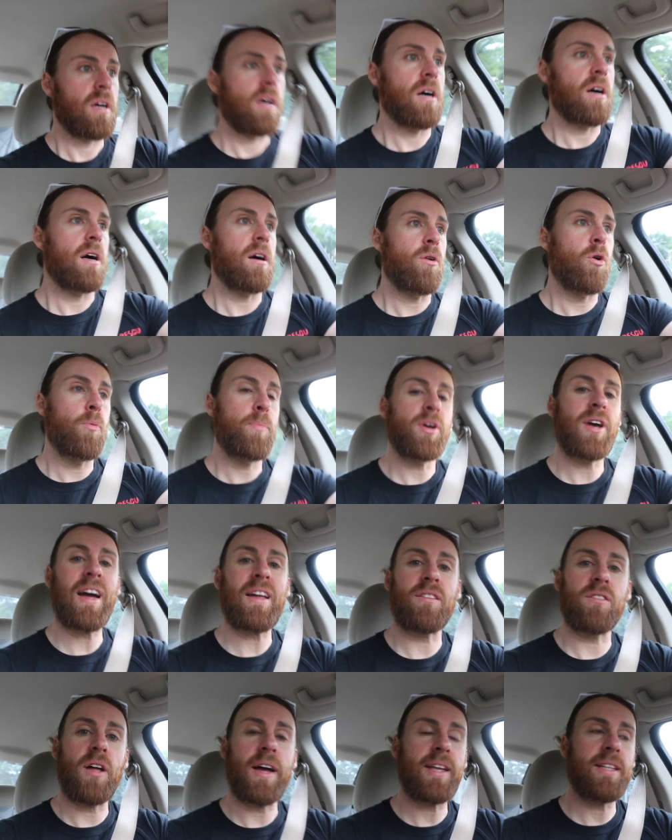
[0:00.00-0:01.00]
Uh, hope you
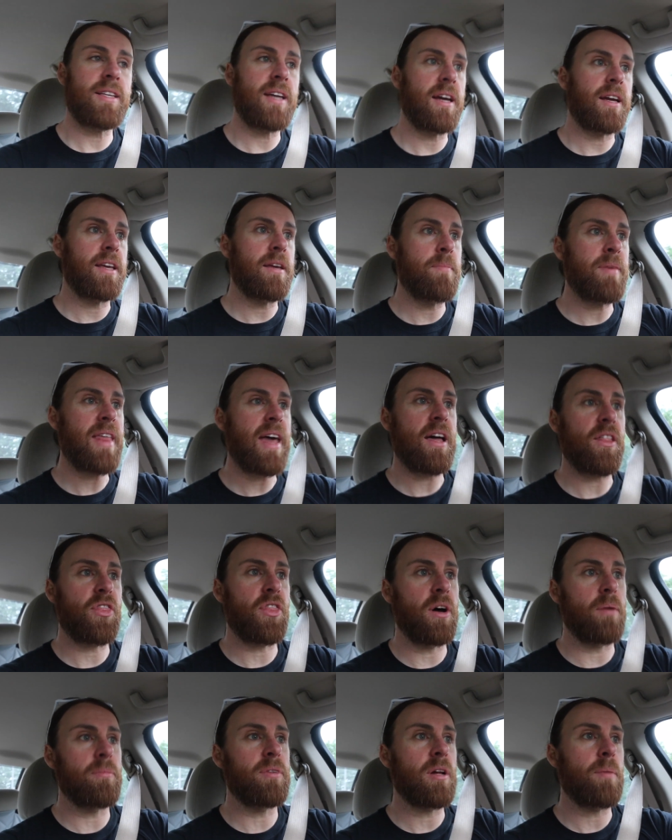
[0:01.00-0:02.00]
guys liked it. Give me that
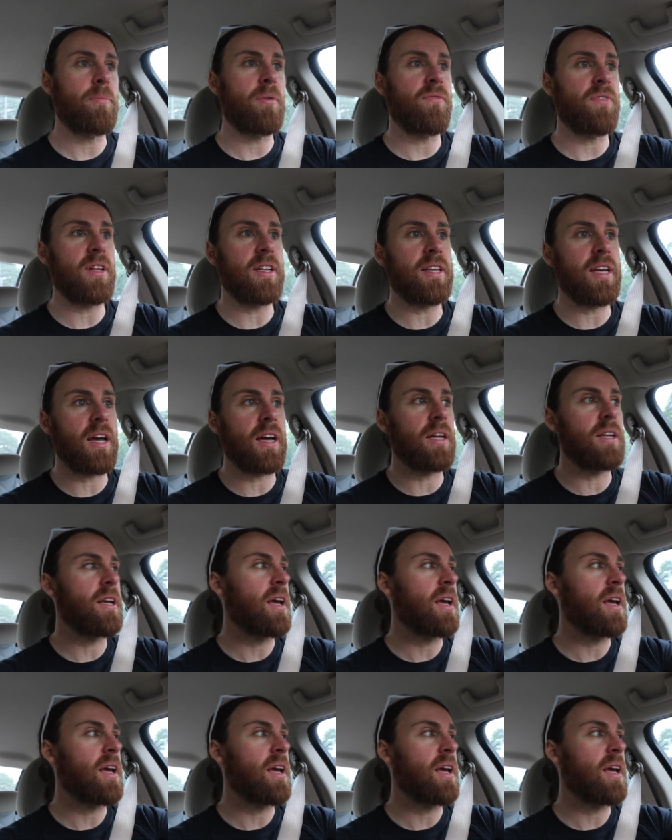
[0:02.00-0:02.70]
thumbs up if you did.